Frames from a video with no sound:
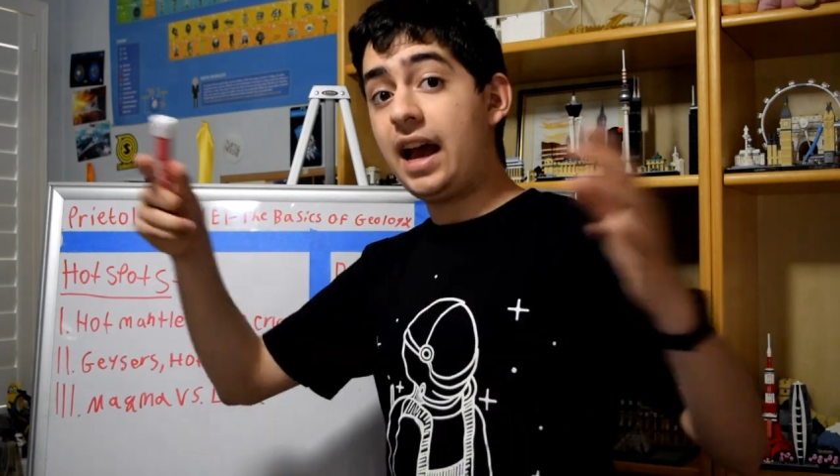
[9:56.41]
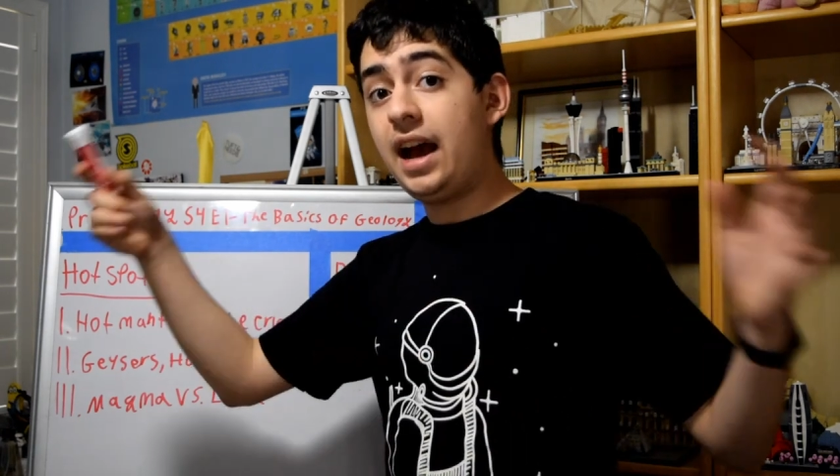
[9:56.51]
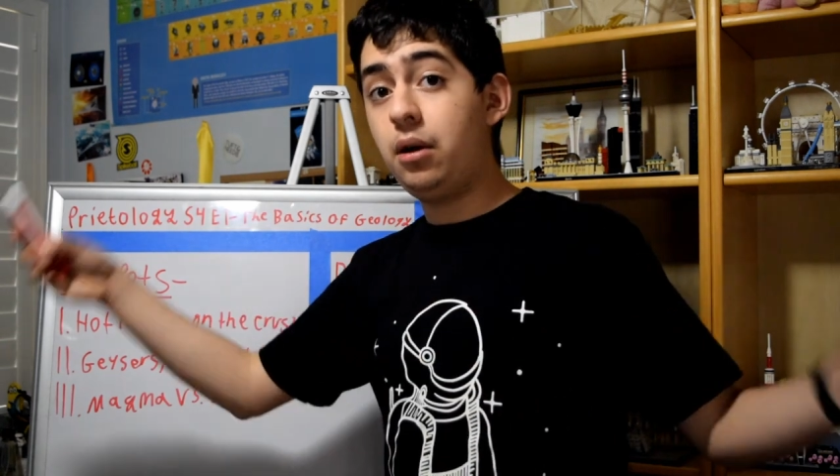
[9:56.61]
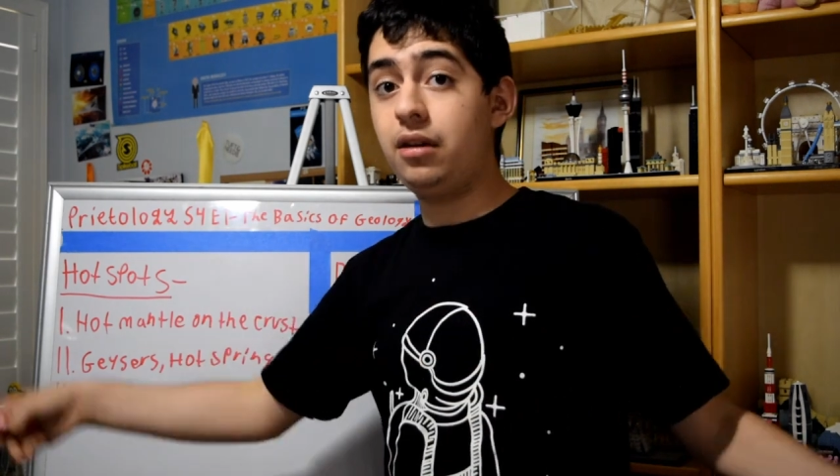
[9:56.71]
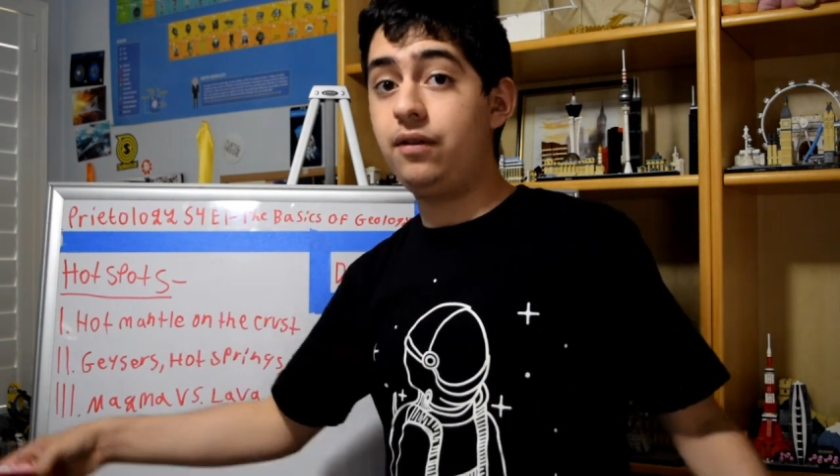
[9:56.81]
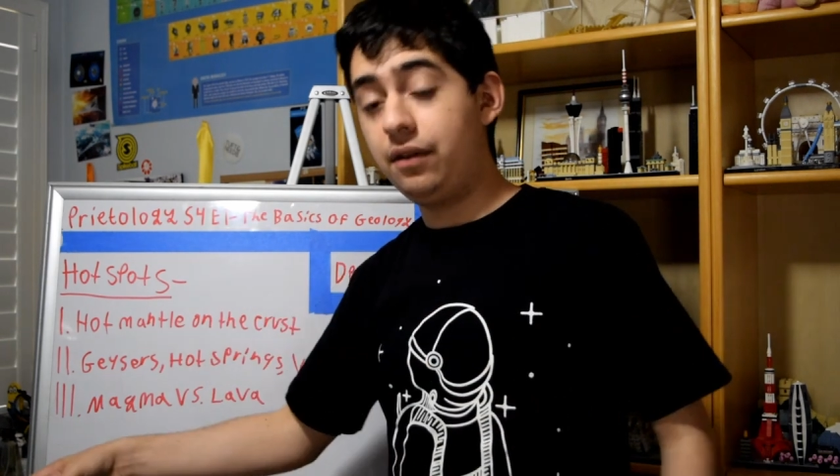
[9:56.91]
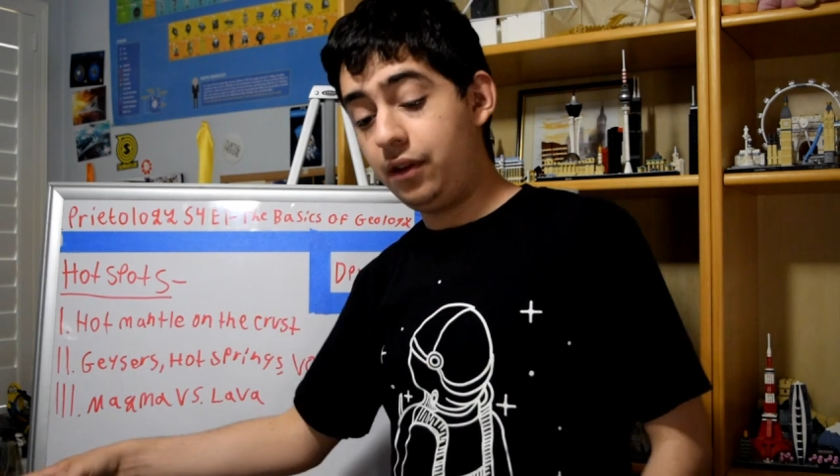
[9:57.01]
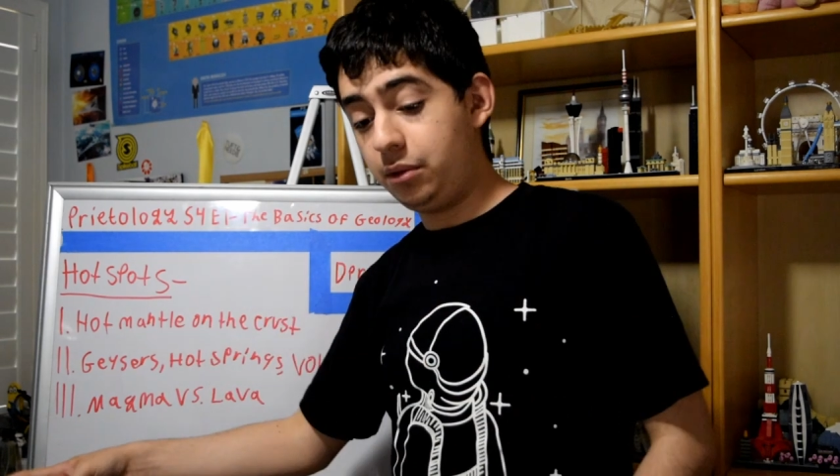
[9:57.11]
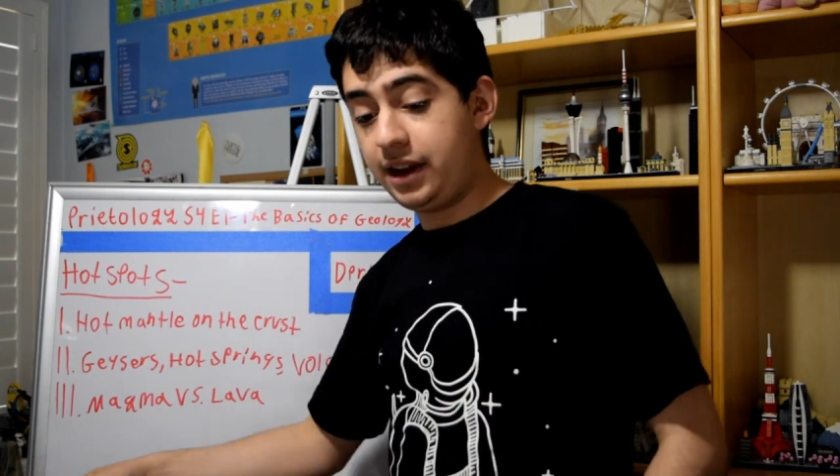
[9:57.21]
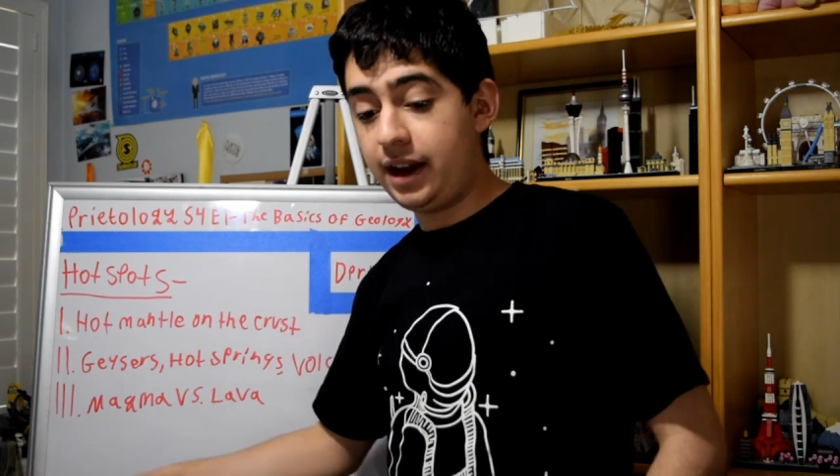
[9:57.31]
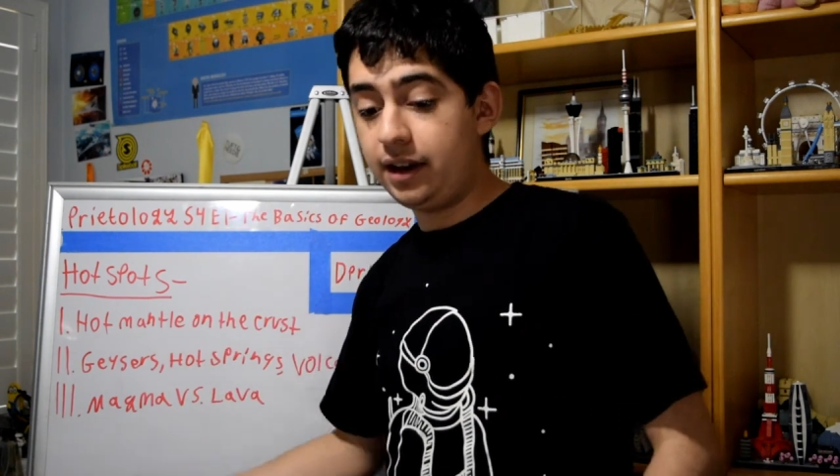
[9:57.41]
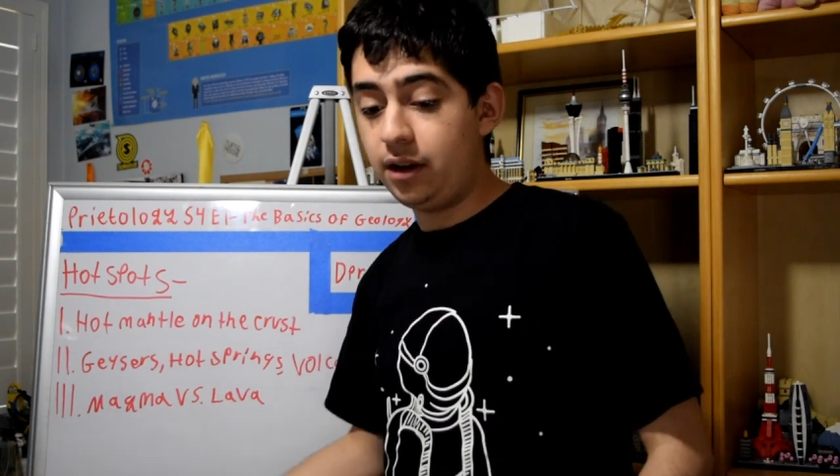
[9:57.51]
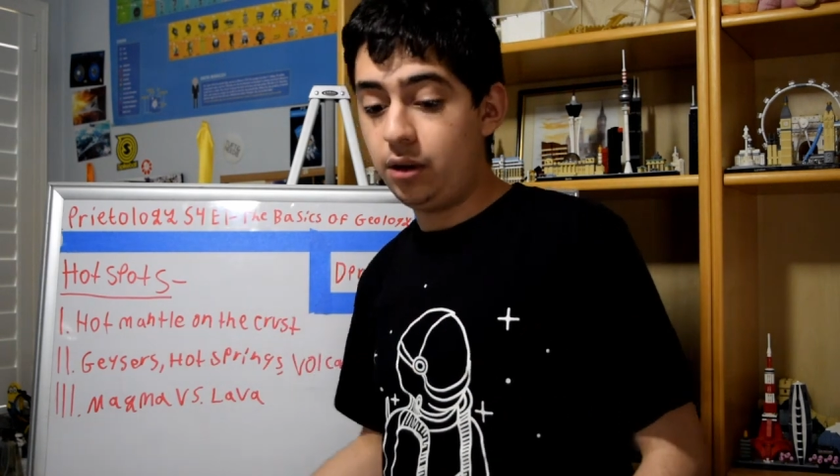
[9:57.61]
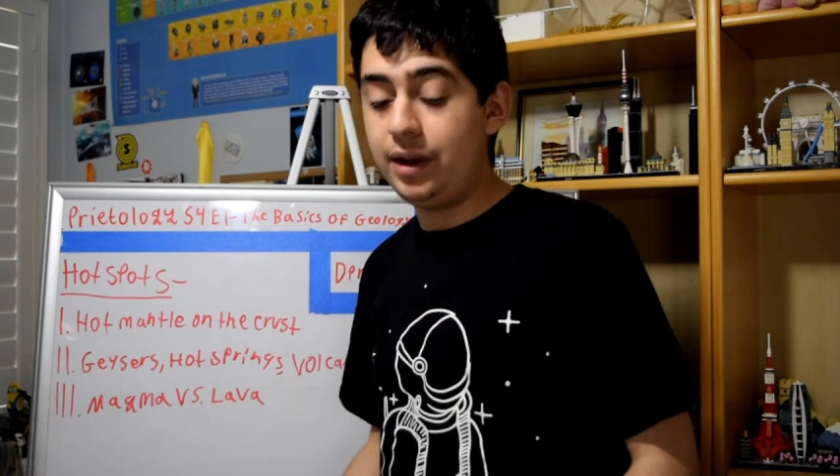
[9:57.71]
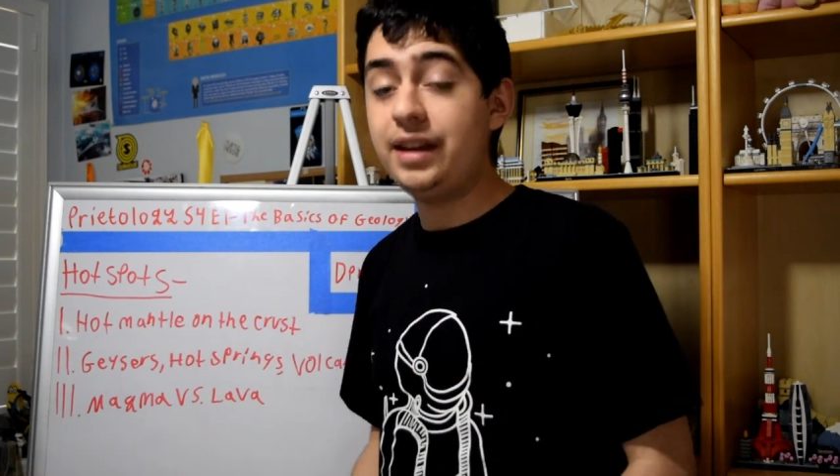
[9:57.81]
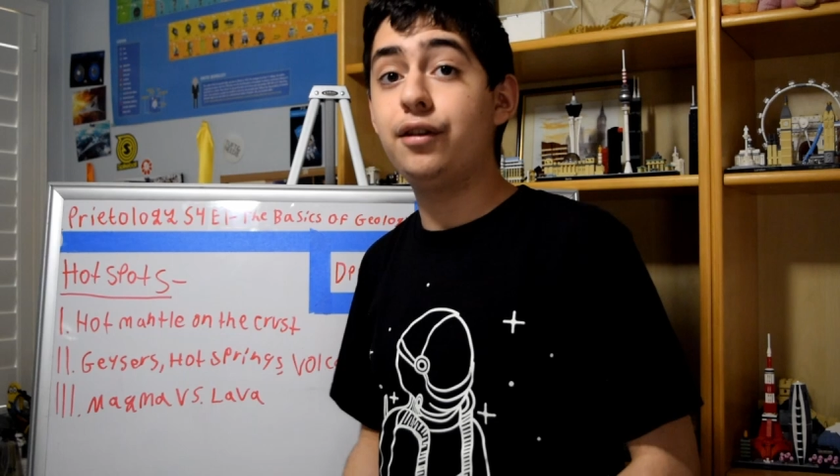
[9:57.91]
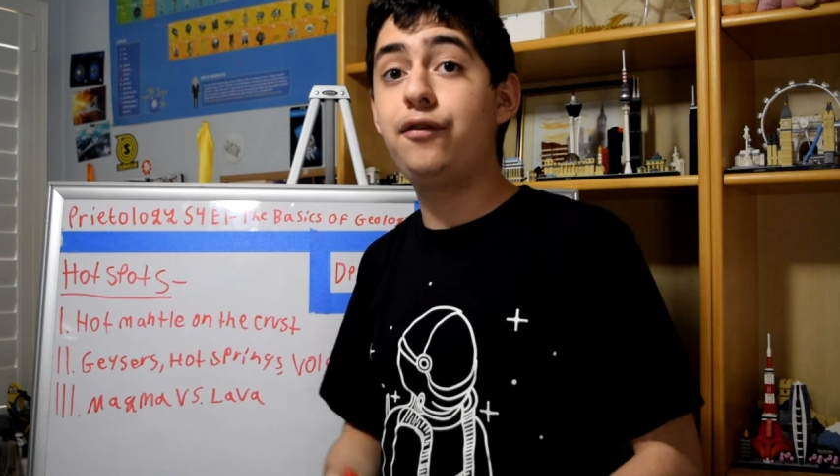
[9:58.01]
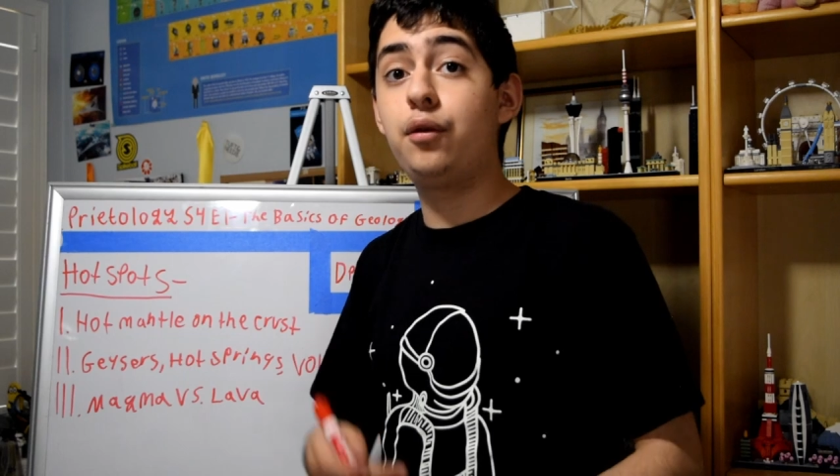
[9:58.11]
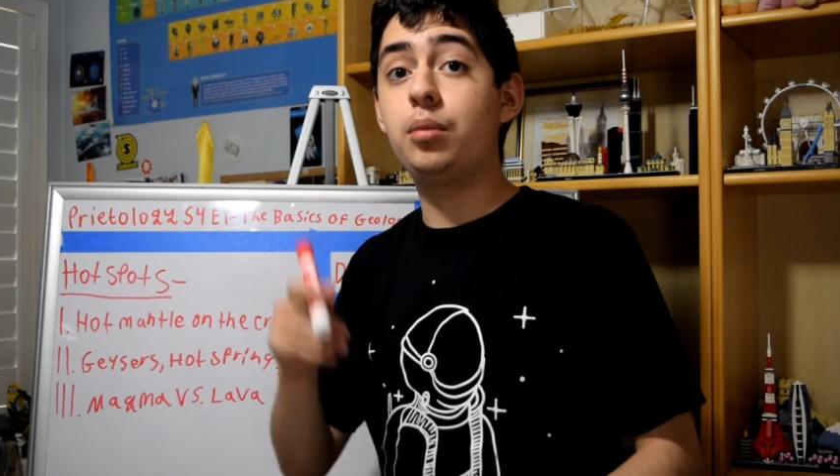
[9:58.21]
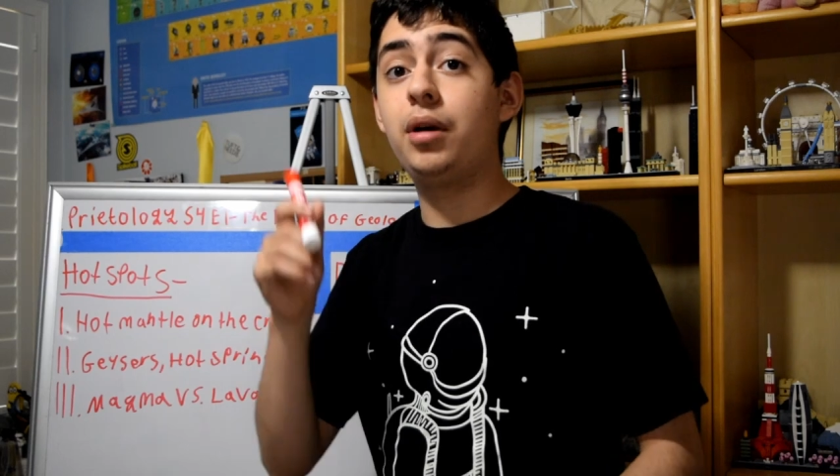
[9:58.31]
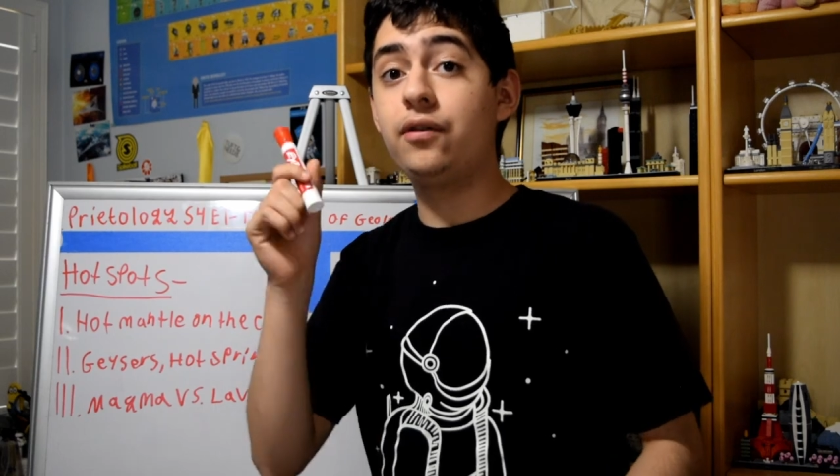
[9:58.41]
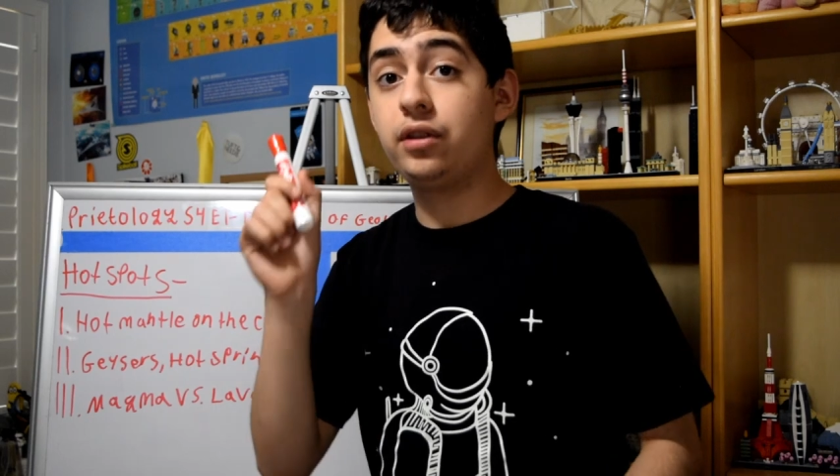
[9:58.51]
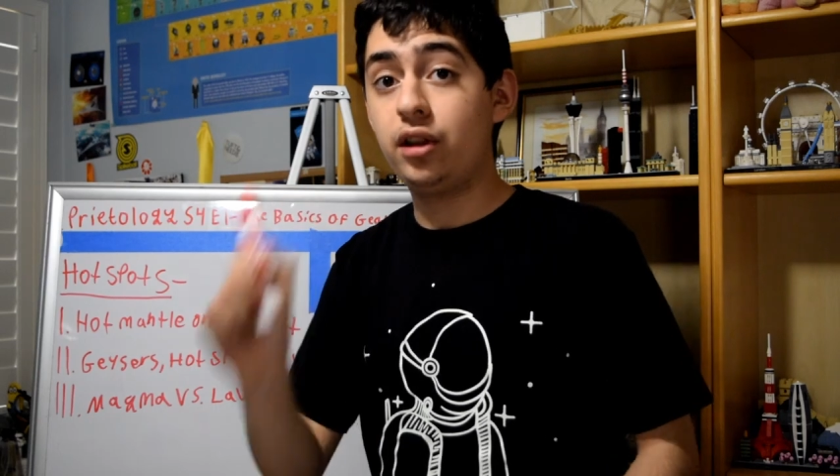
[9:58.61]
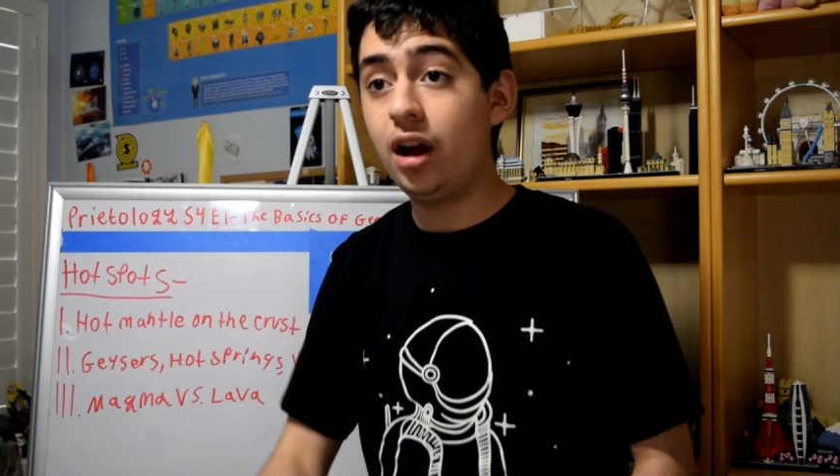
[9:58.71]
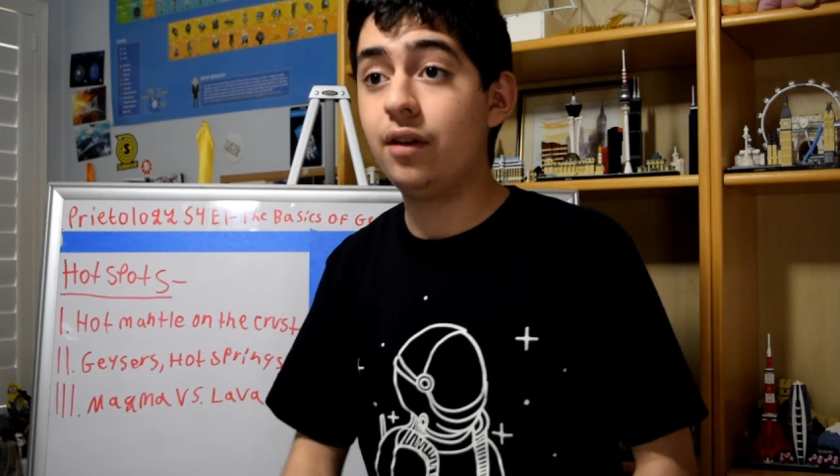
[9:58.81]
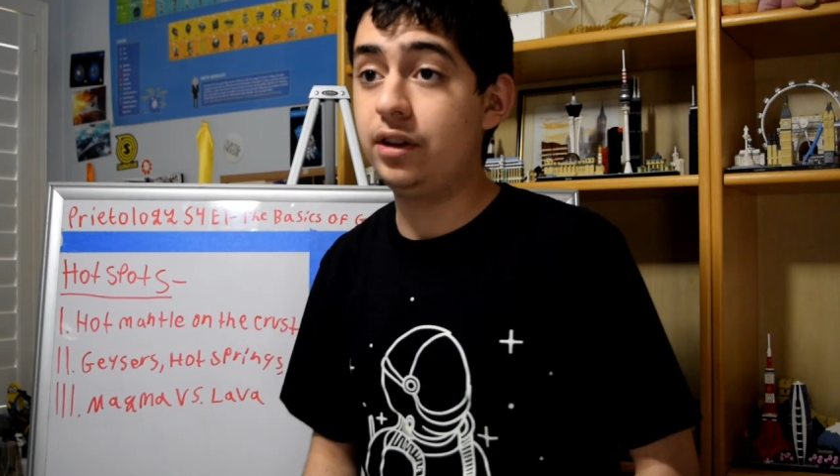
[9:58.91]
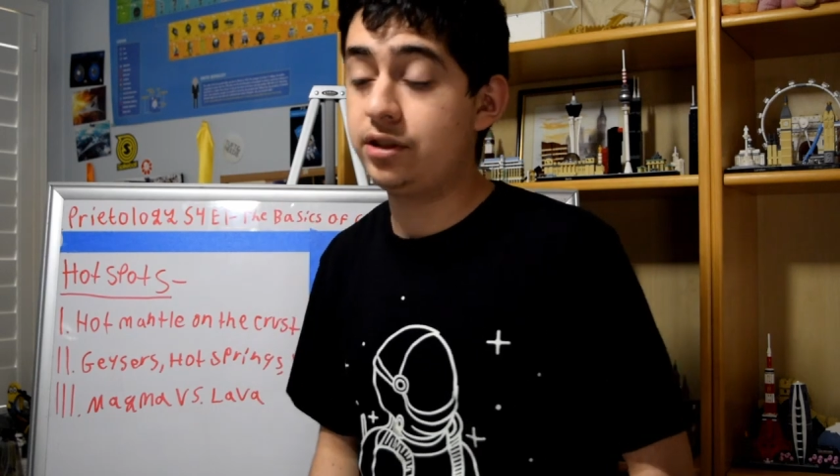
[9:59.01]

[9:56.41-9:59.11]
out of the volcano in the form of lava.